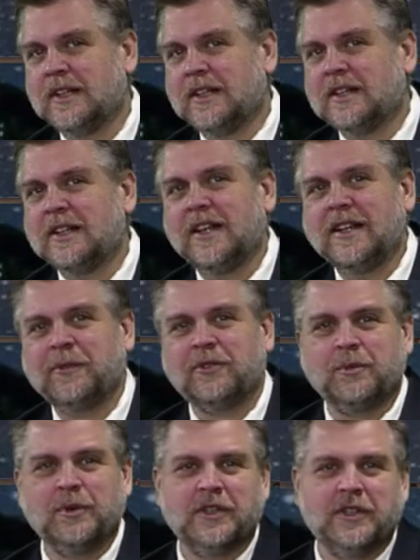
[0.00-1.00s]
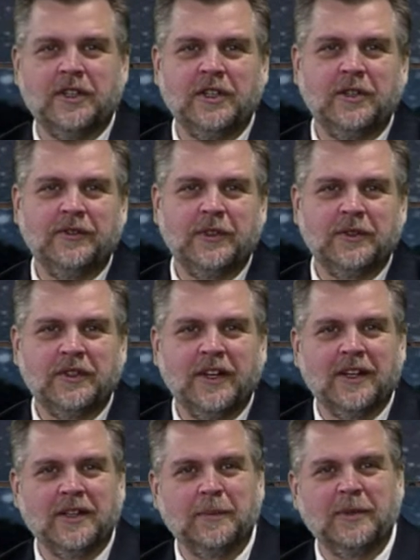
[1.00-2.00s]
Glenn, that was a real good interview
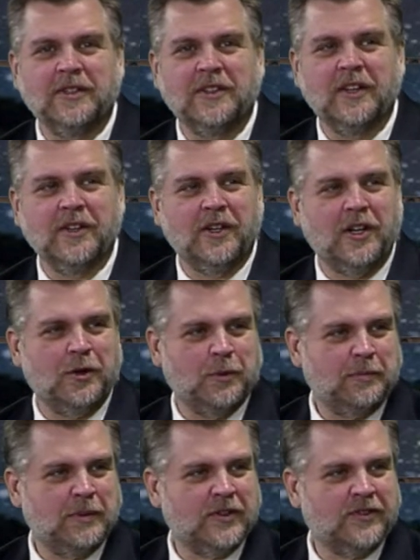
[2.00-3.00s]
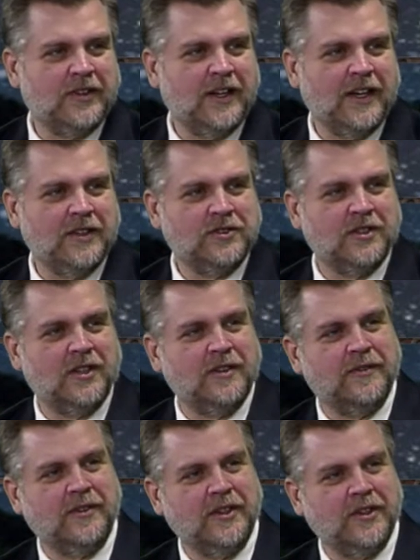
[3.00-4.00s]
today at Liberty Town Hall with Bill Sage
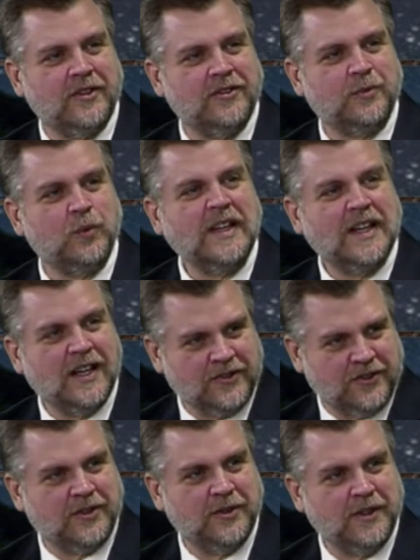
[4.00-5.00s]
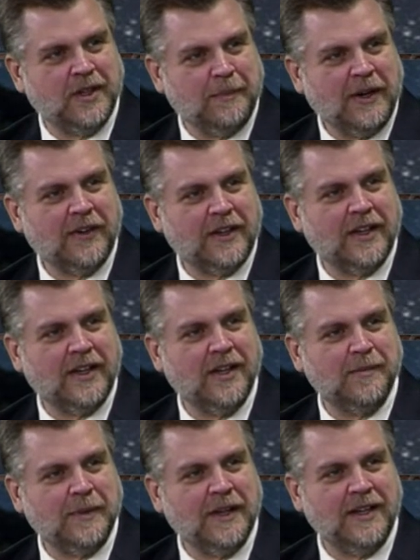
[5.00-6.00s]
of his Reconstituting America
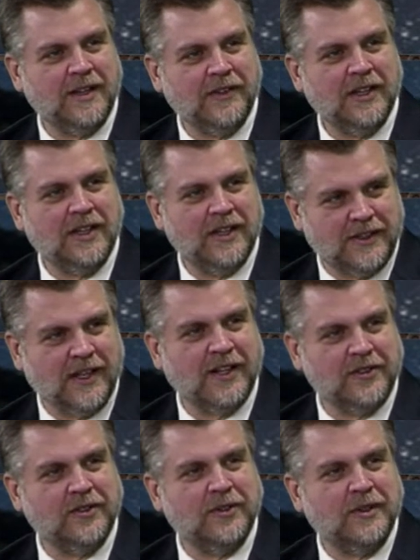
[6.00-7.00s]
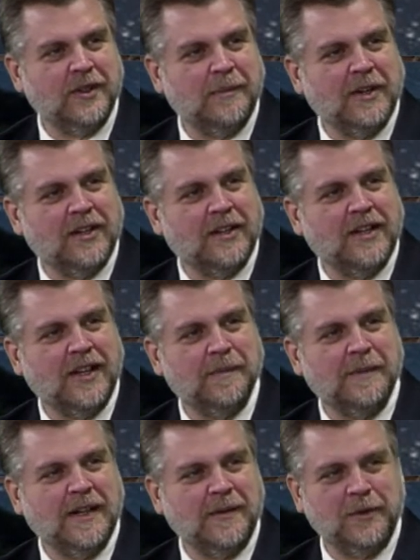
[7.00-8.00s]
campaign, and Constituting America
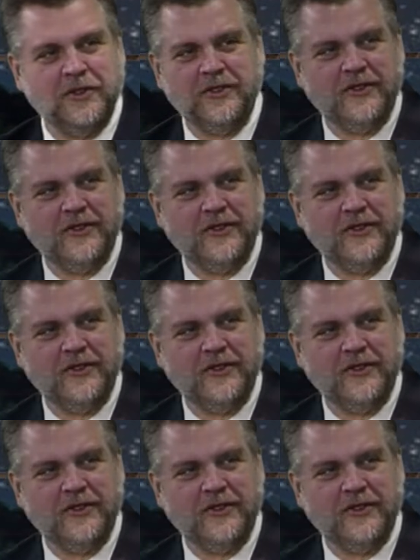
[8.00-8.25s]
campaign, which